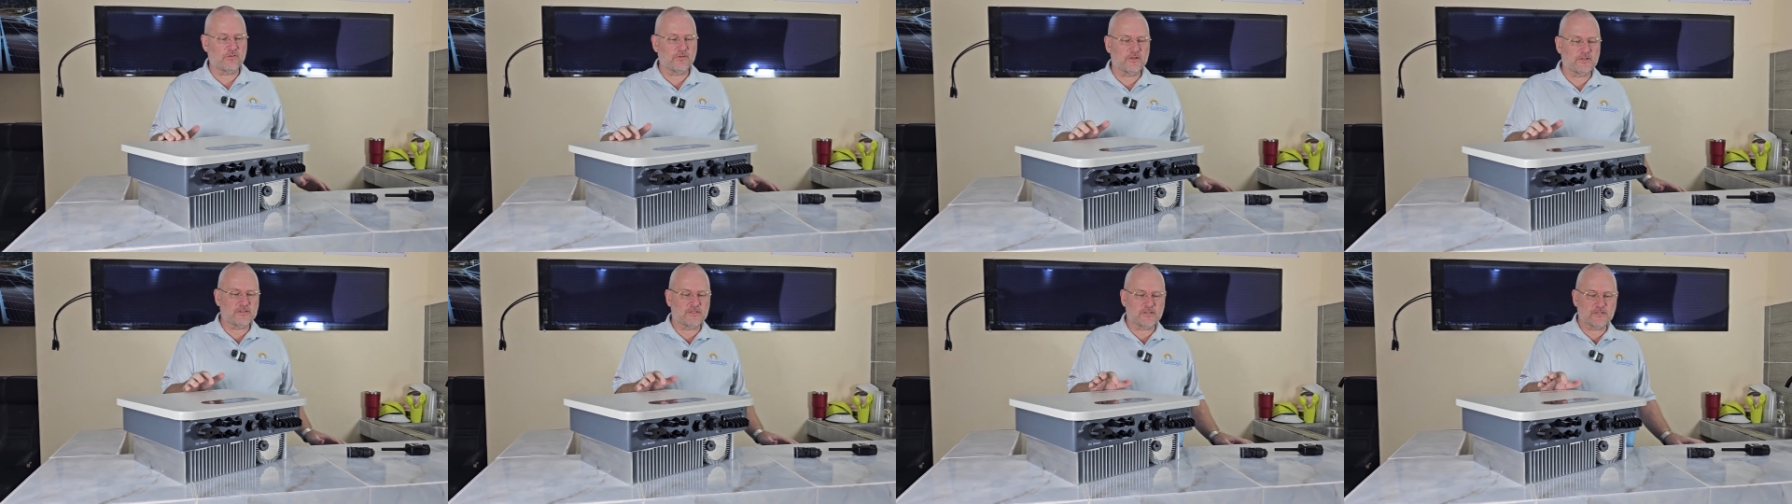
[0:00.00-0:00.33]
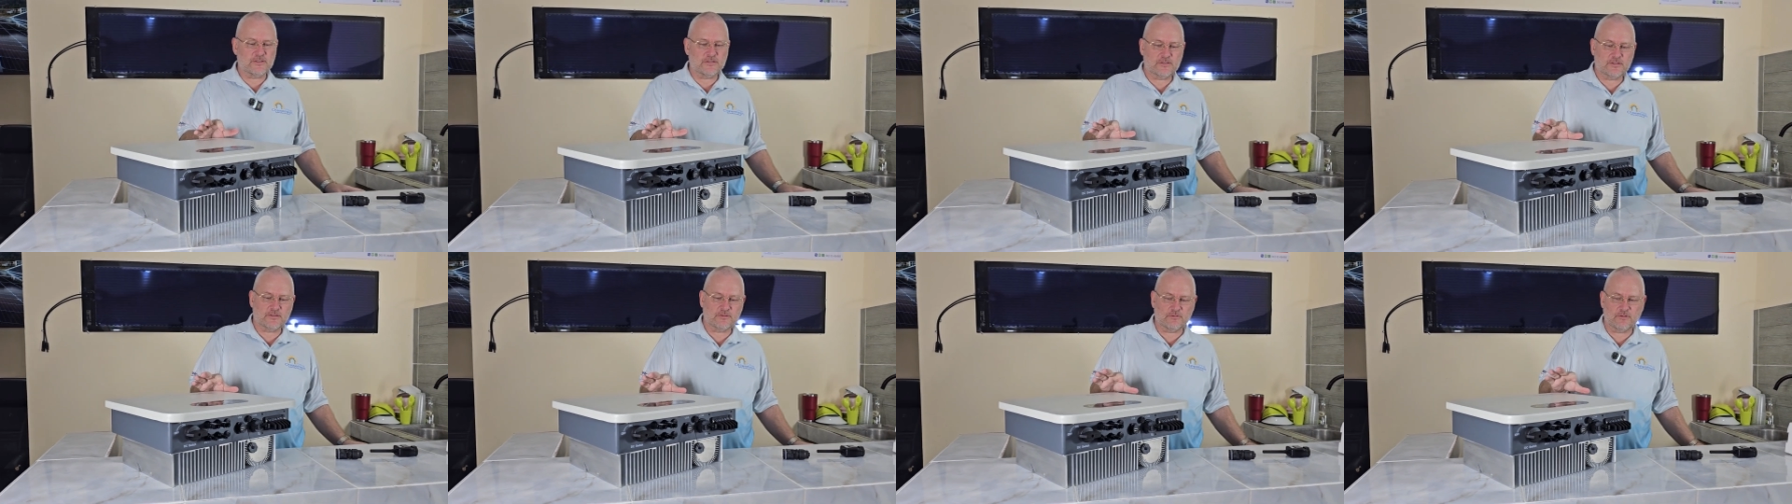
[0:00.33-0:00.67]
this
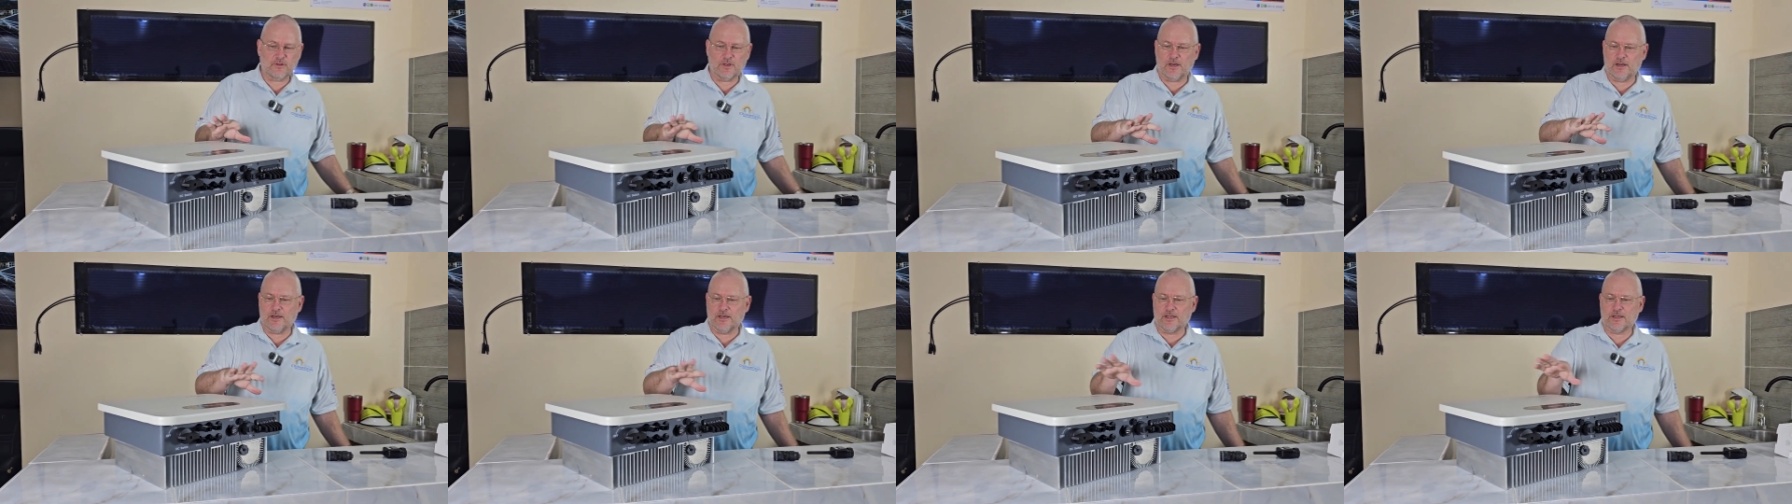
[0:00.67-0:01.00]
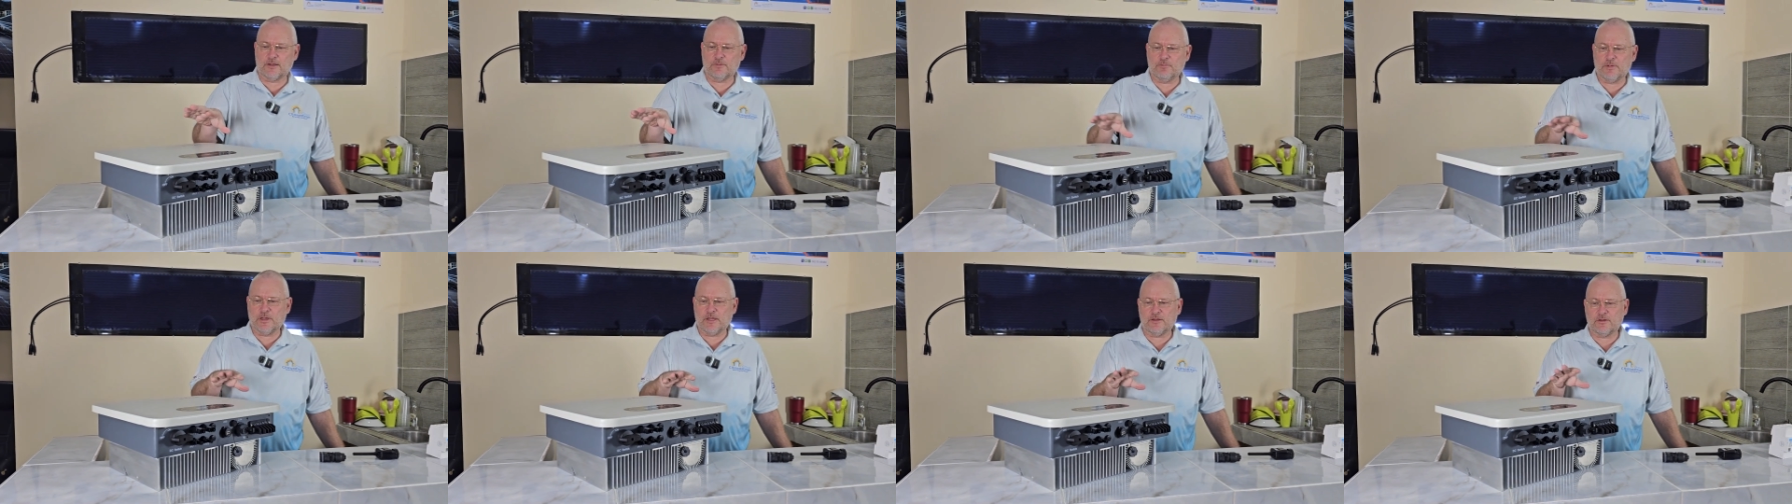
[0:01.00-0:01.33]
is a
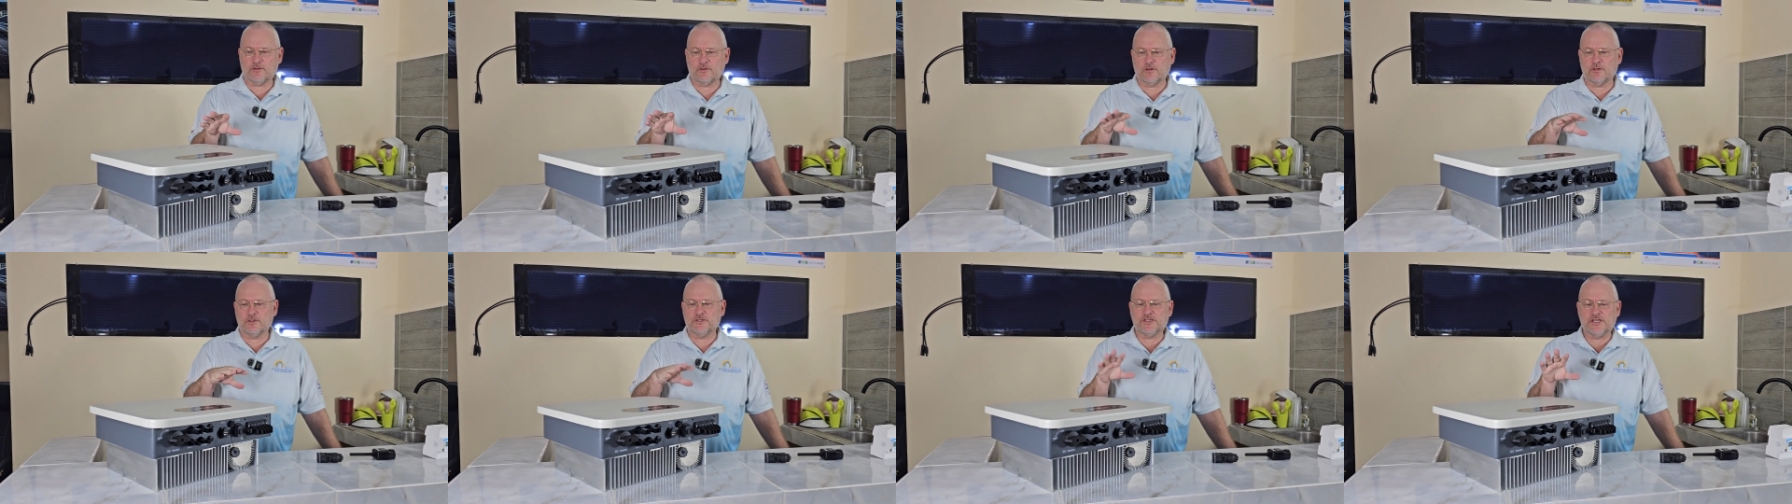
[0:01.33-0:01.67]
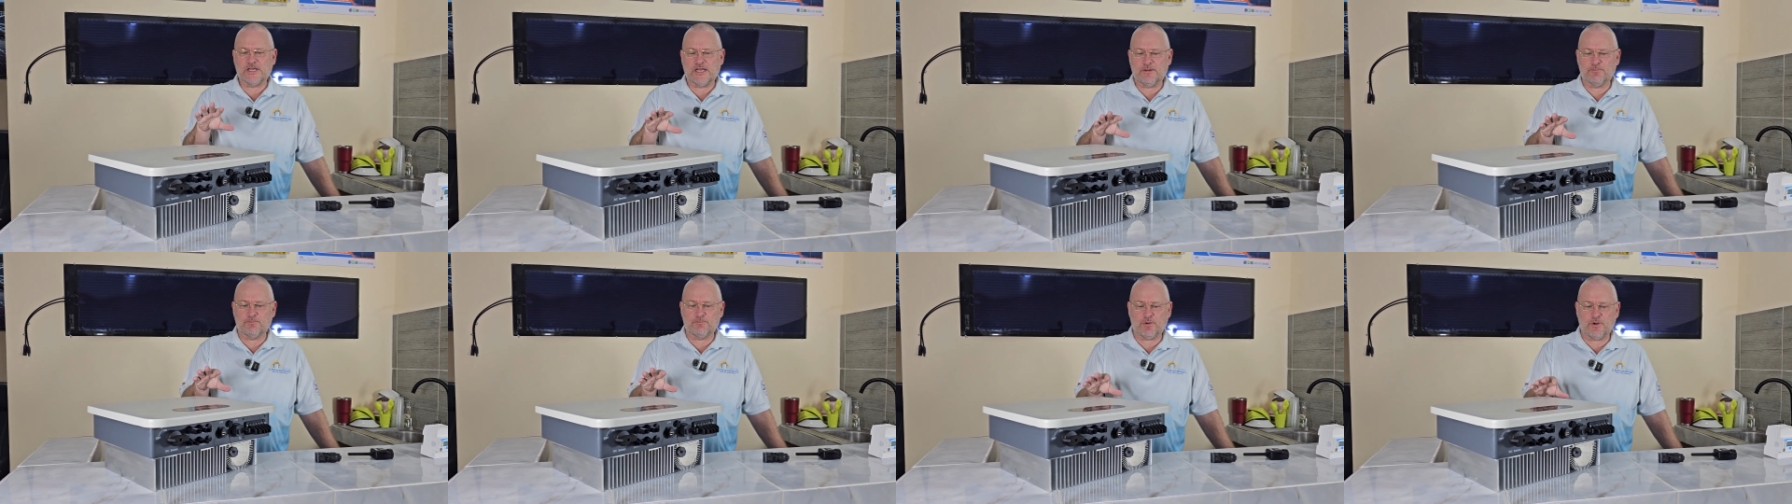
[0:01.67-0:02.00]
little bit
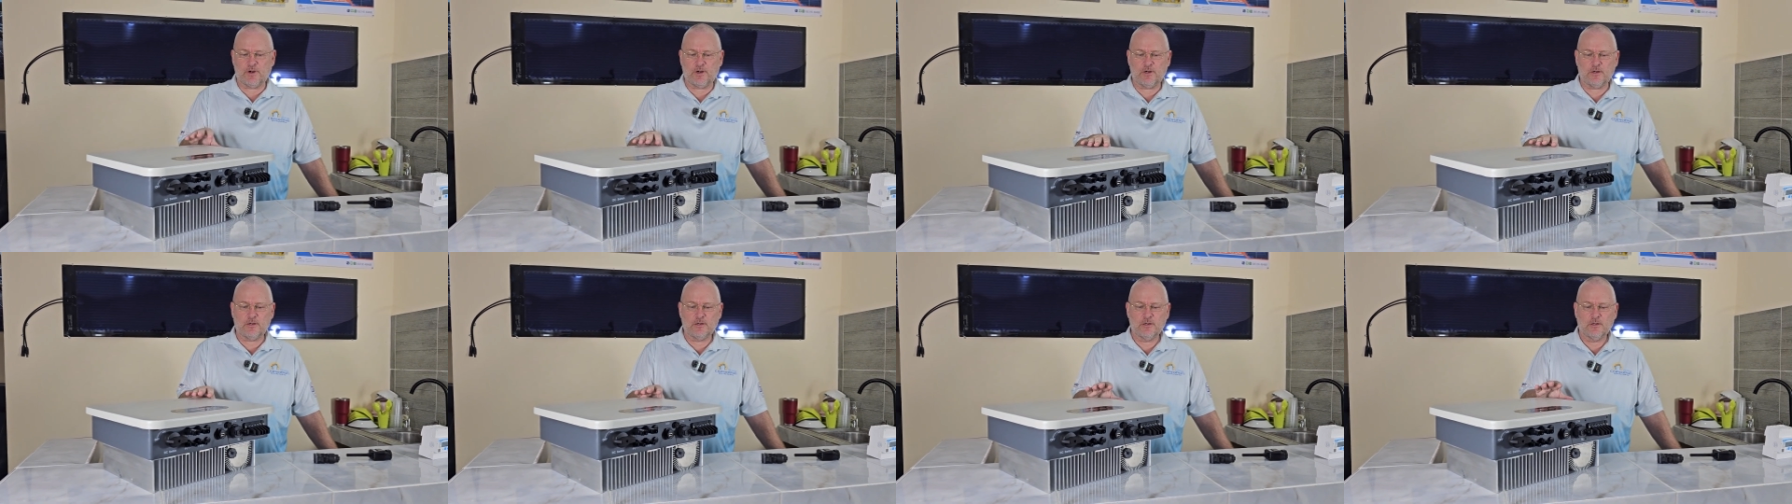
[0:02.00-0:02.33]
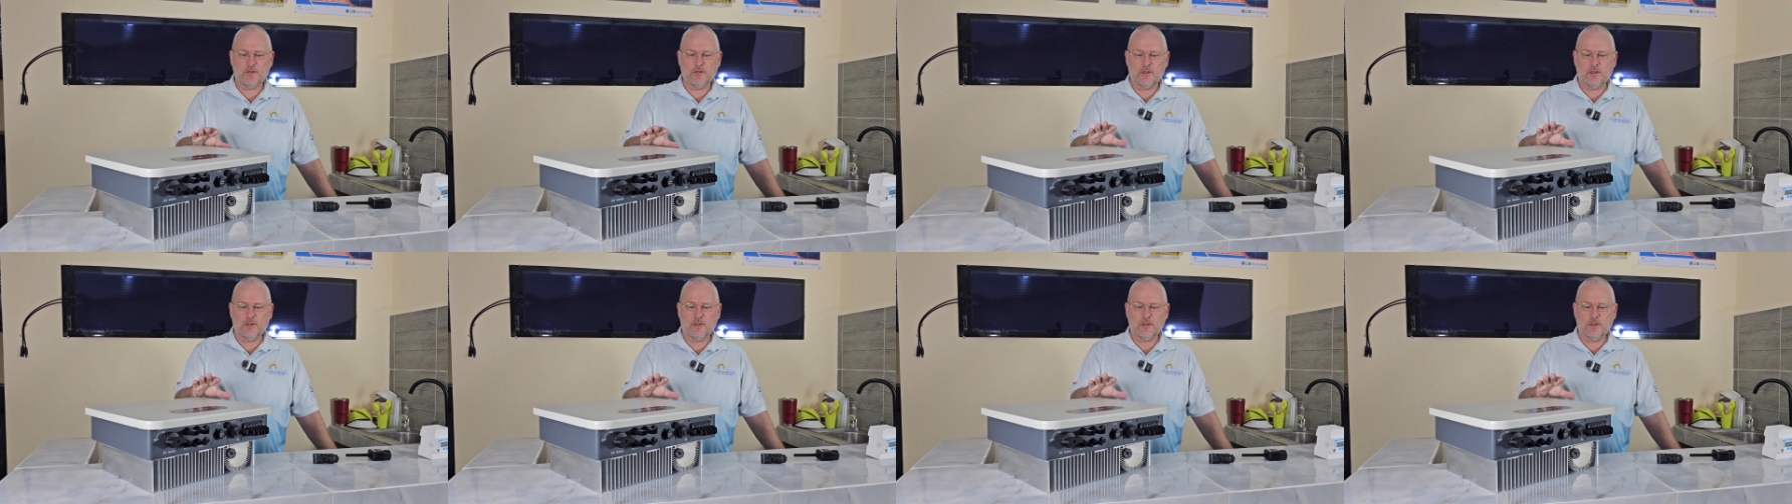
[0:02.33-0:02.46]
cheaper.